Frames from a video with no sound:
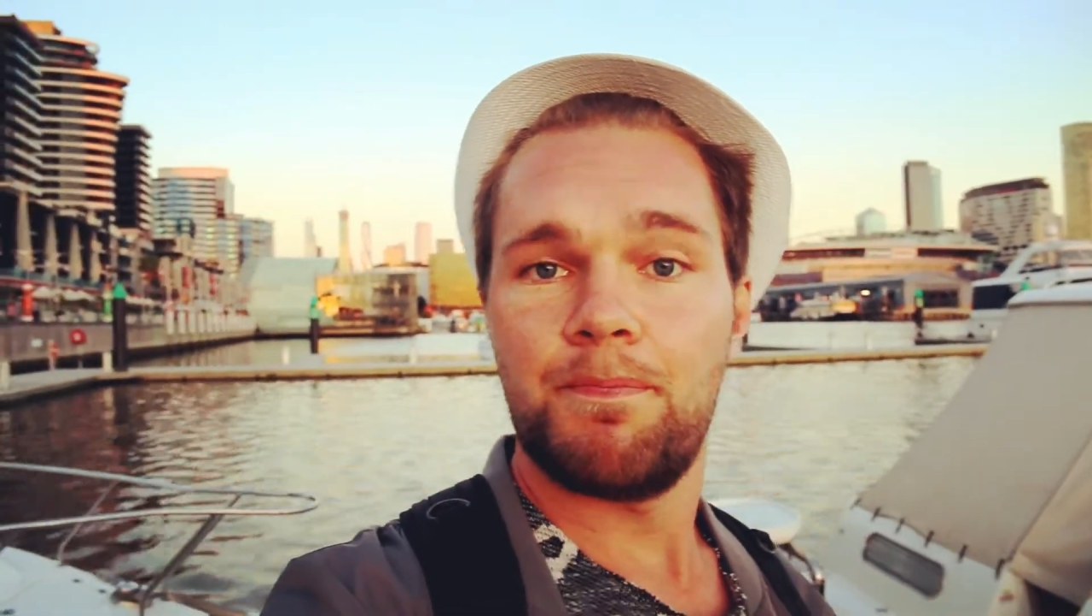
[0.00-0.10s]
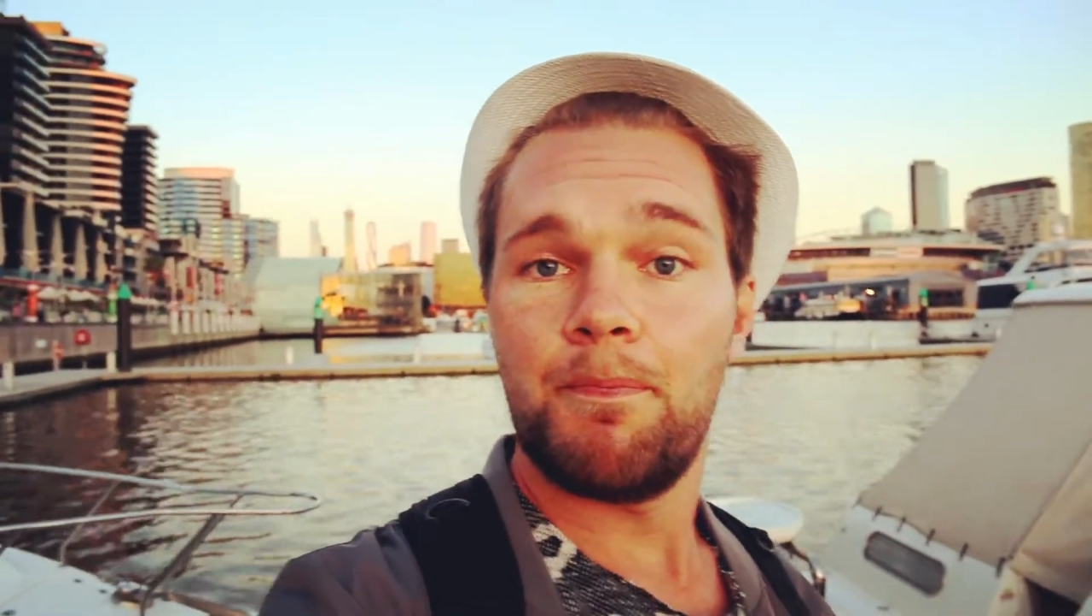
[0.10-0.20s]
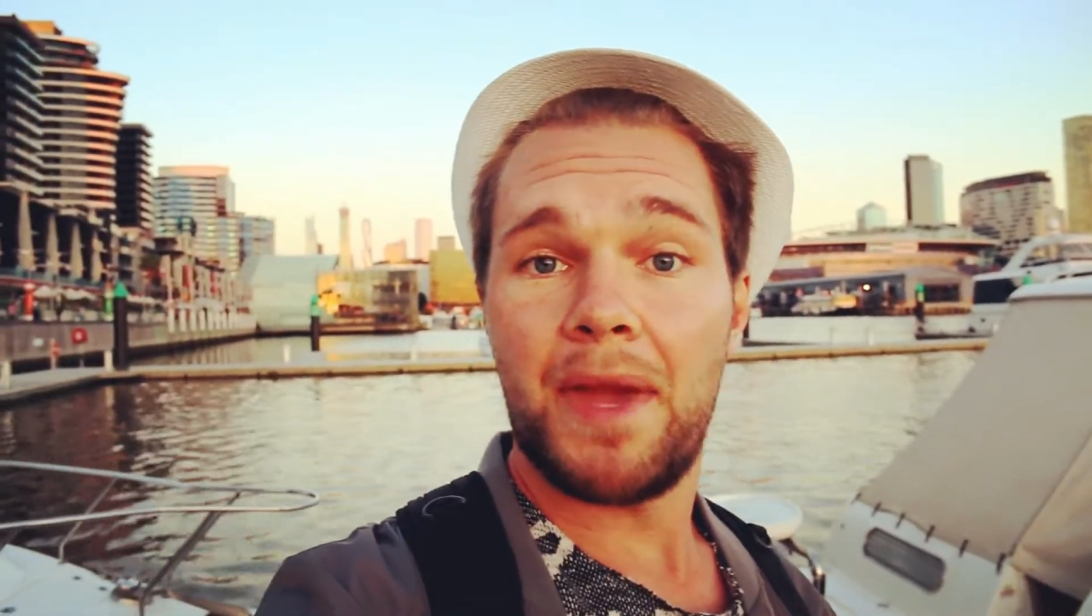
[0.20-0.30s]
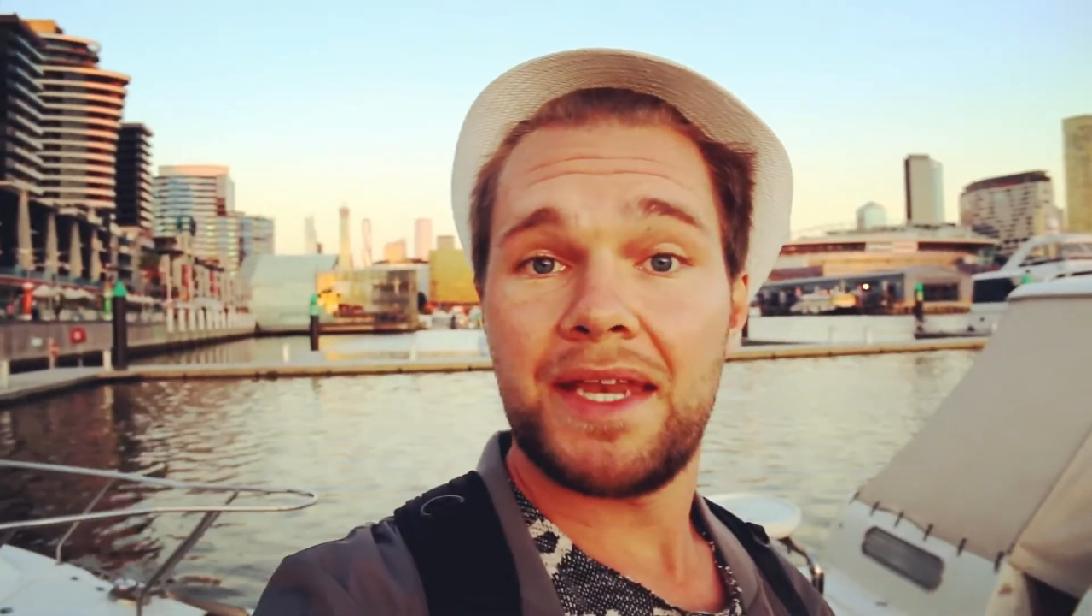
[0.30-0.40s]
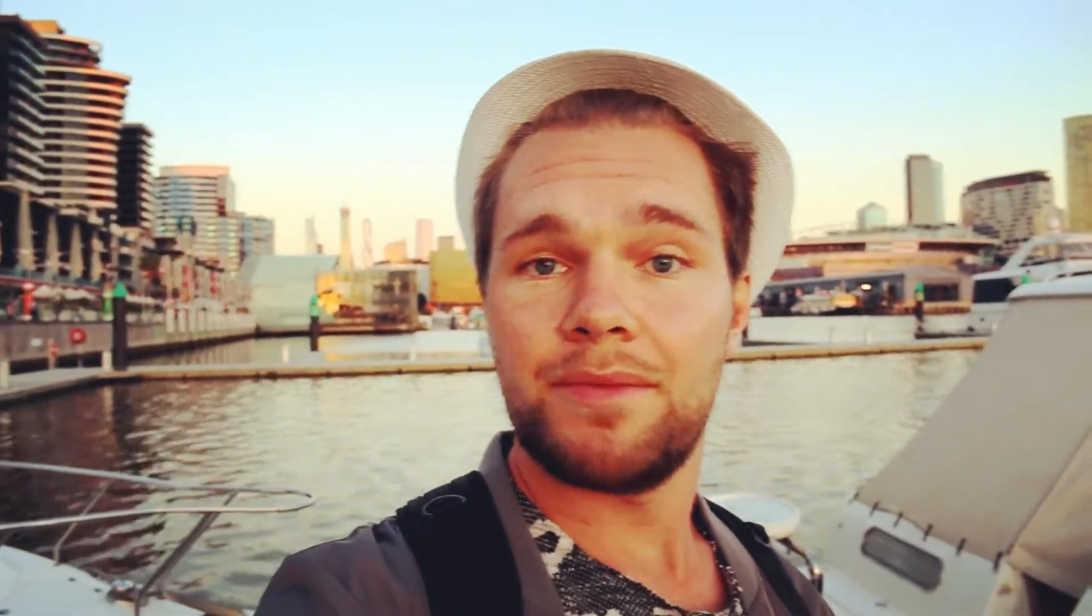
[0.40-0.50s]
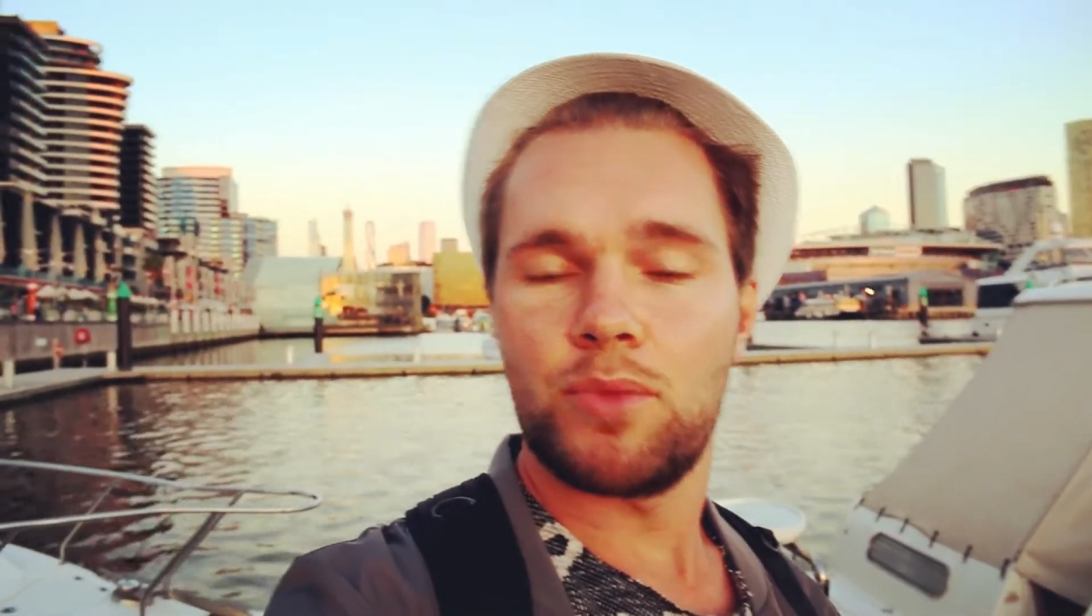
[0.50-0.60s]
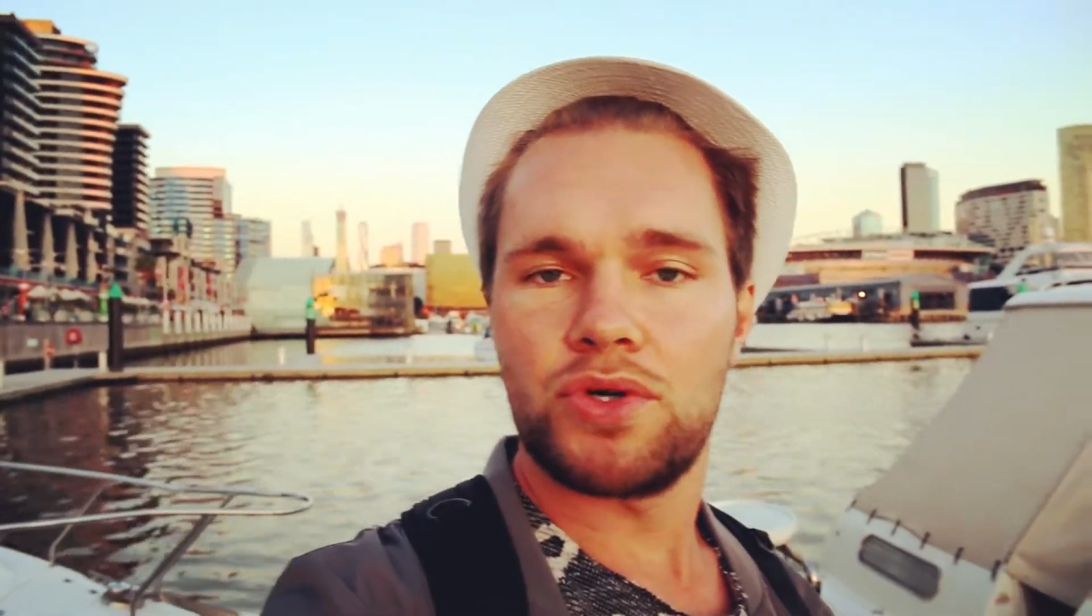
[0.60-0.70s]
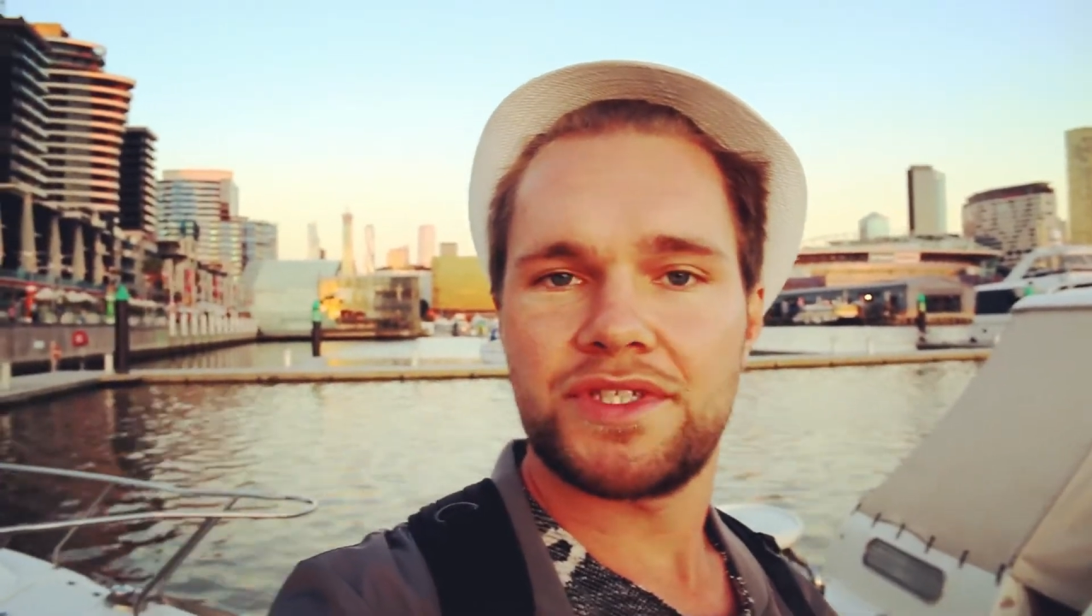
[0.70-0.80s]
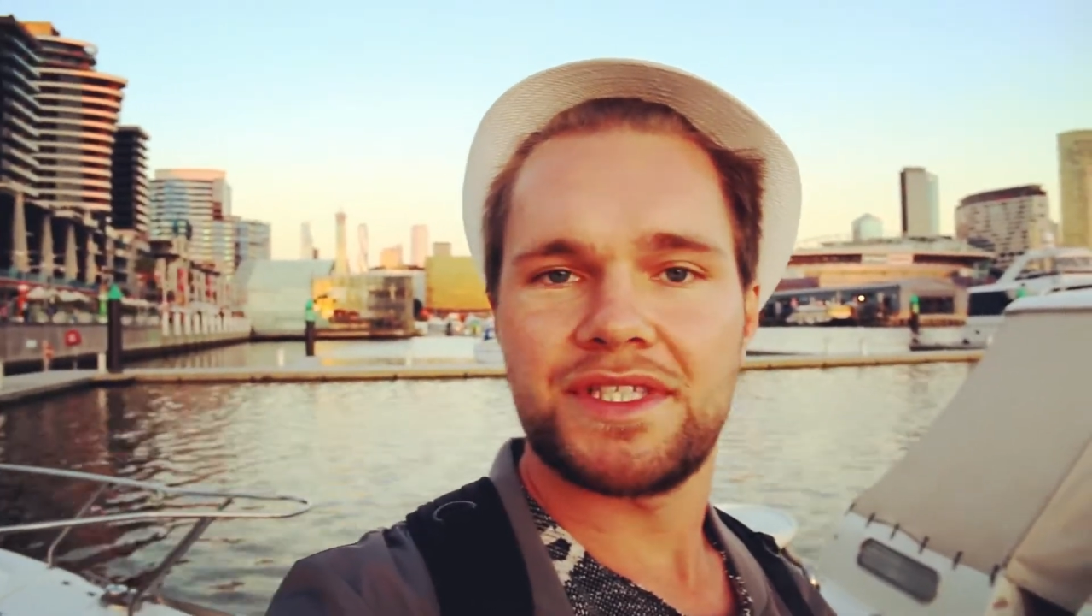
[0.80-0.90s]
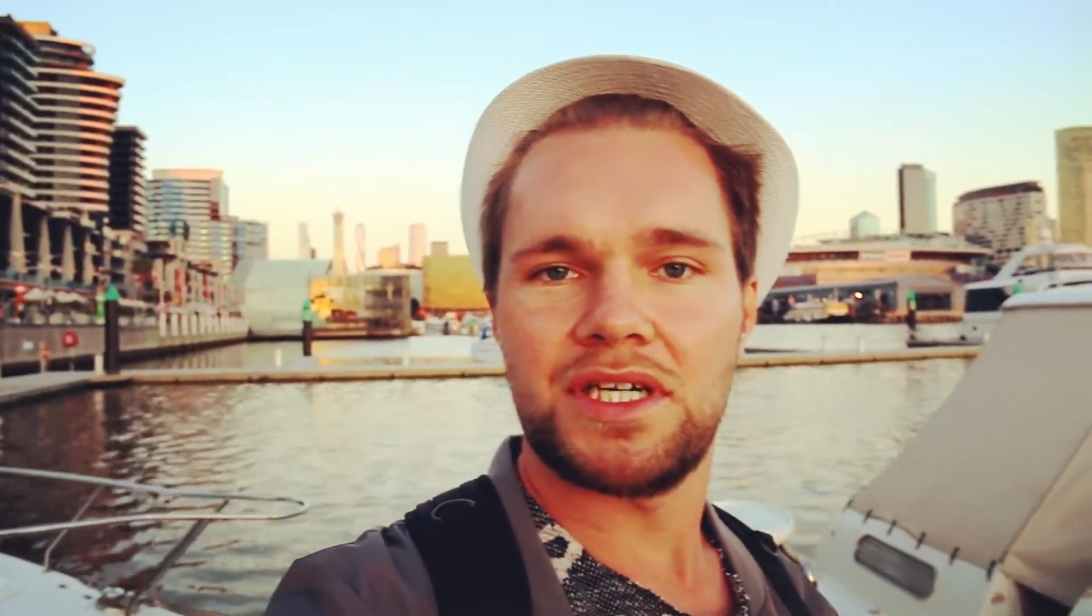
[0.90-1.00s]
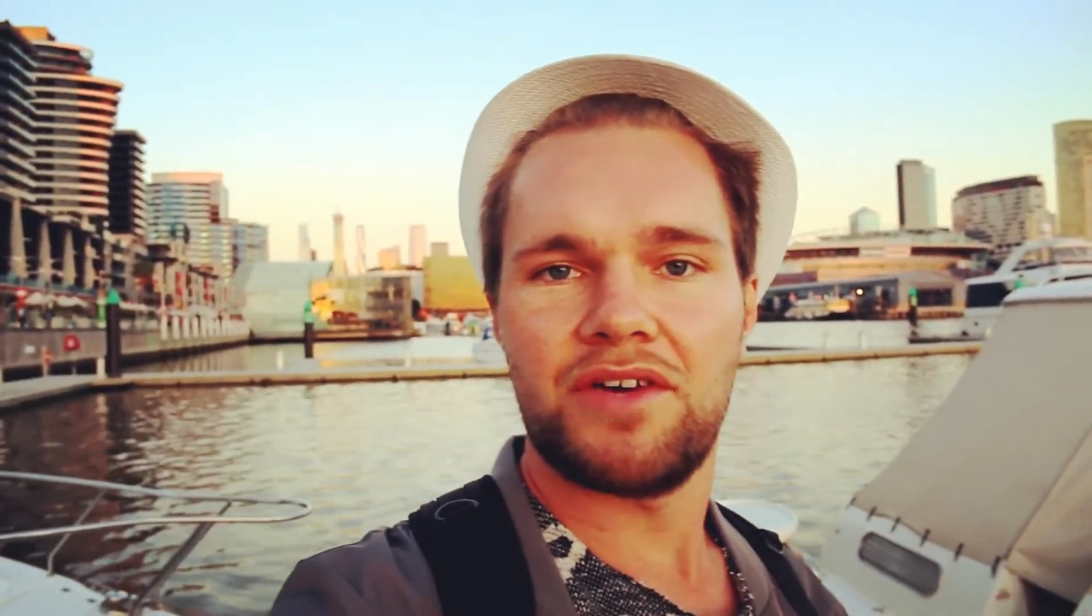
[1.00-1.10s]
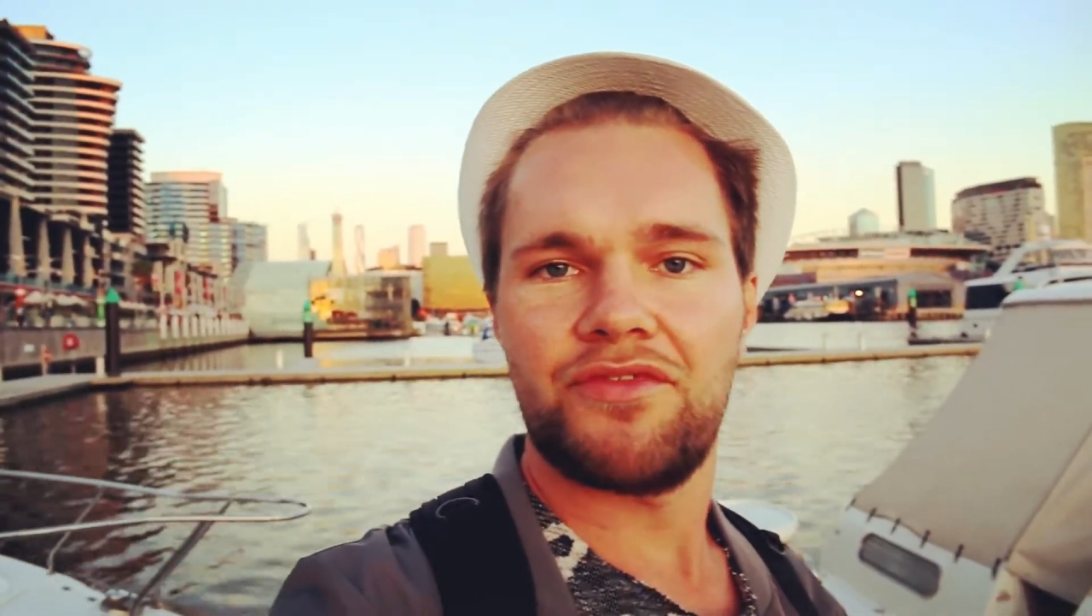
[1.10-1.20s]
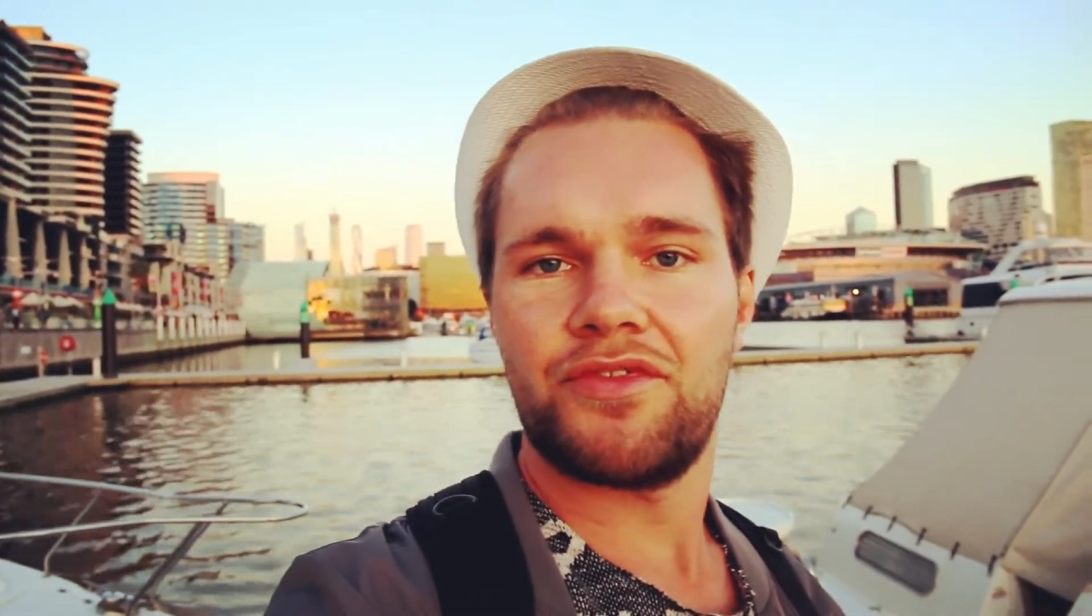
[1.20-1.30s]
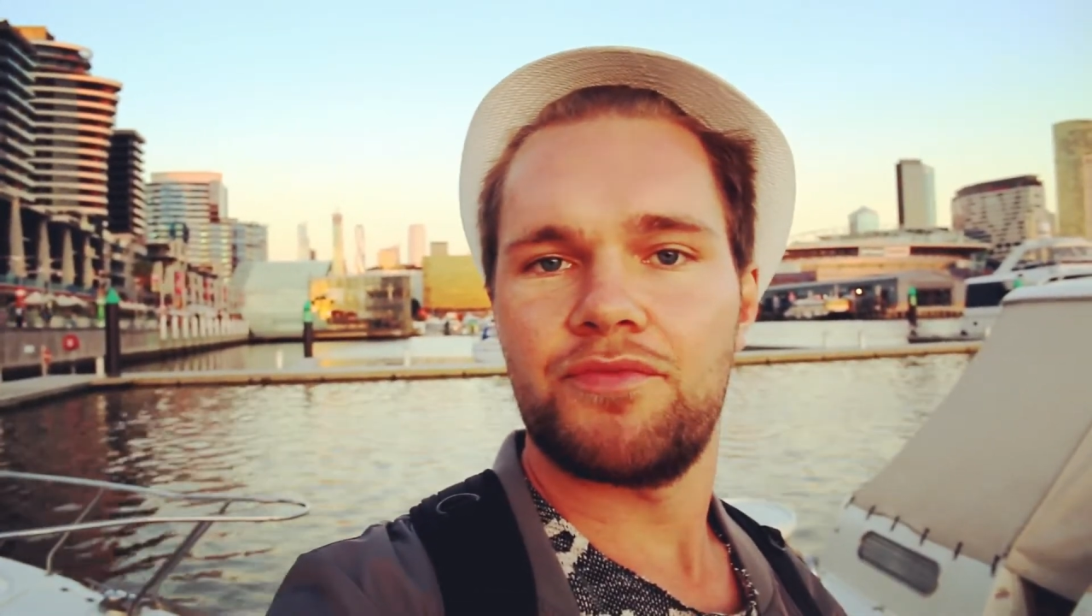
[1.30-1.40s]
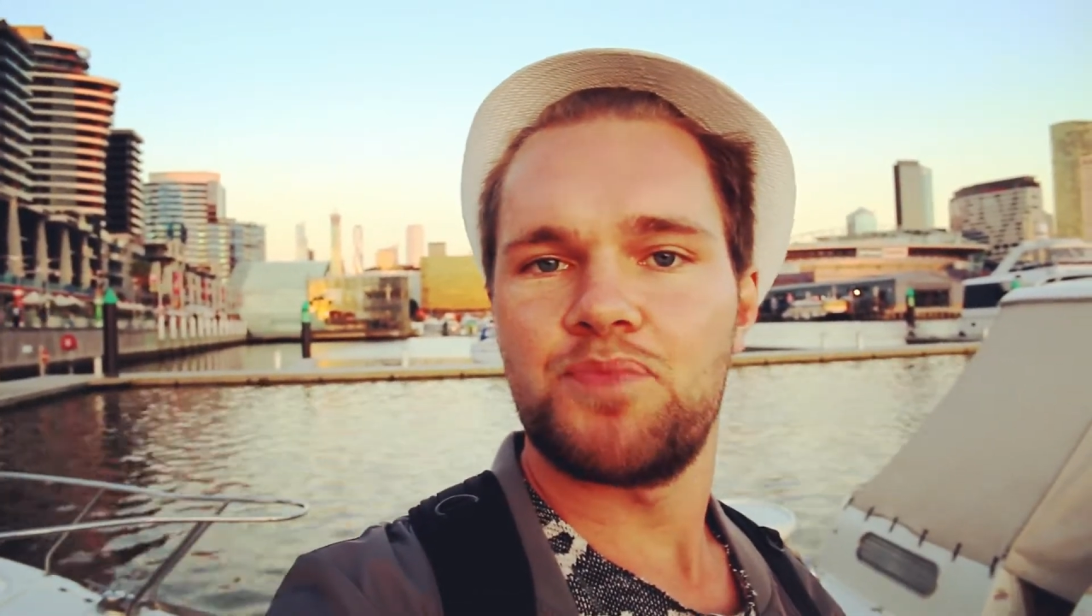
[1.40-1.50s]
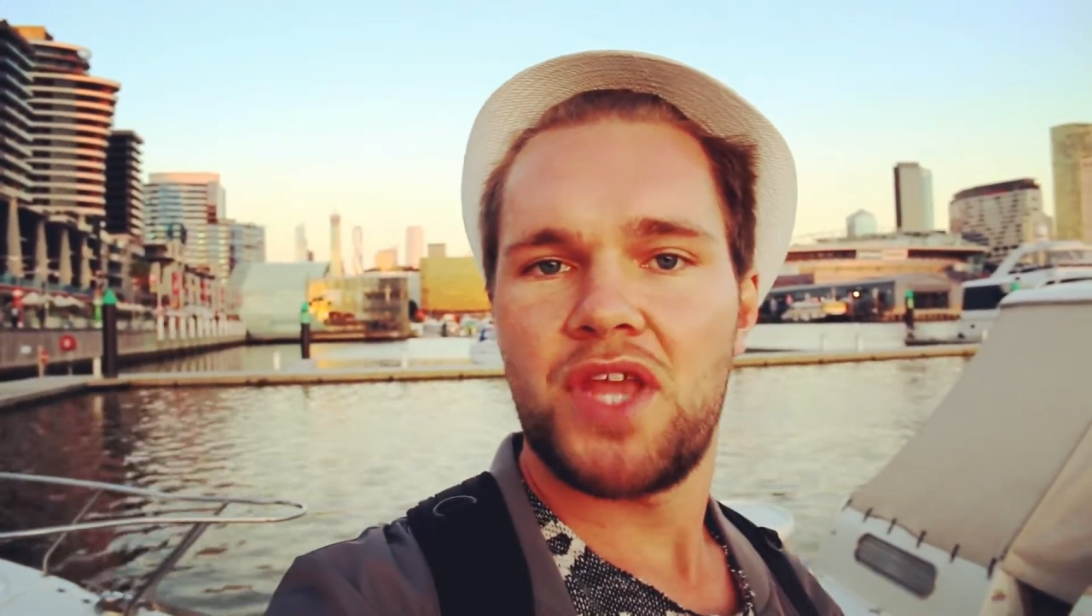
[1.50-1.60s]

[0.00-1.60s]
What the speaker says: Many more stuff.